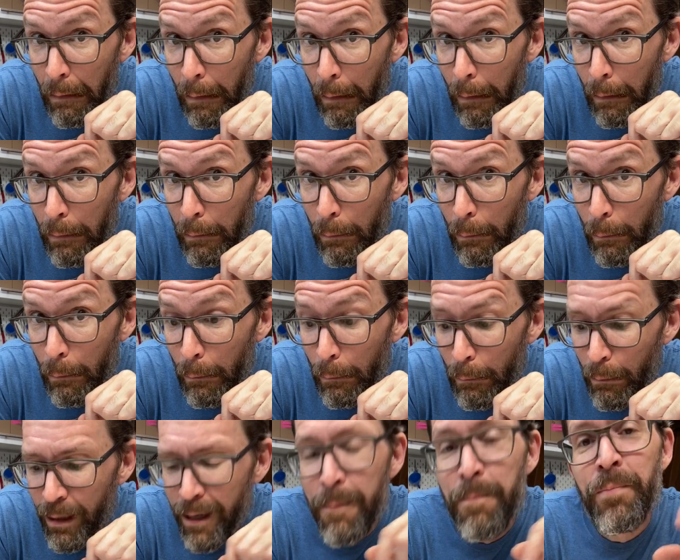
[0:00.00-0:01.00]
Uh-oh,
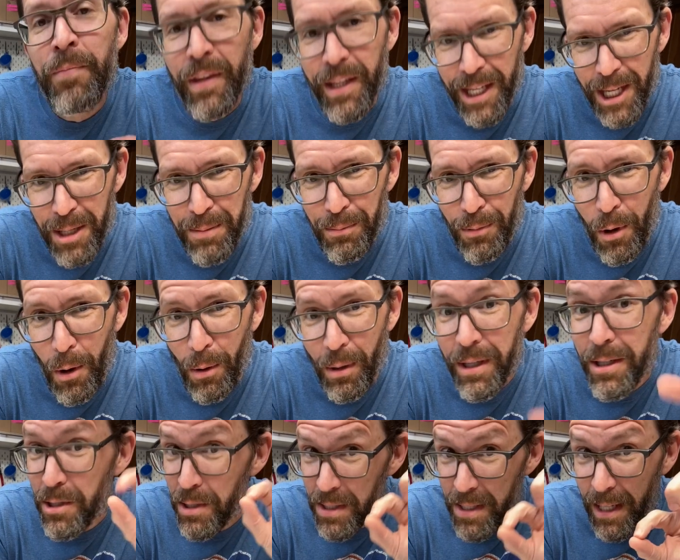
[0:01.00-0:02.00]
it broke
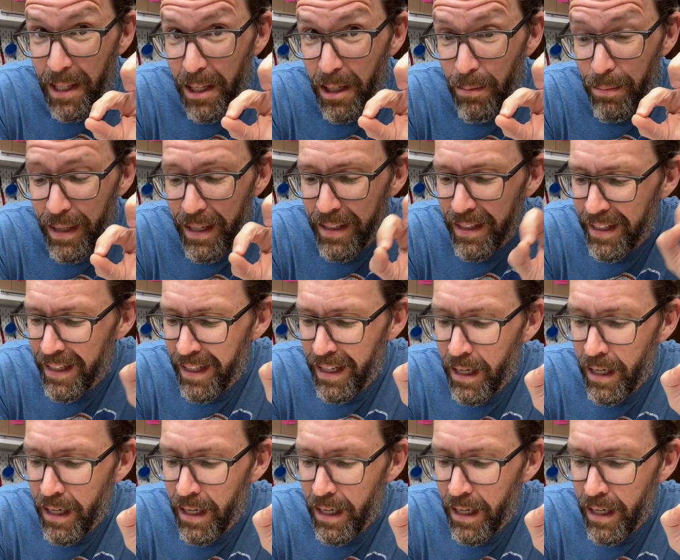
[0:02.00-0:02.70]
just a little bit.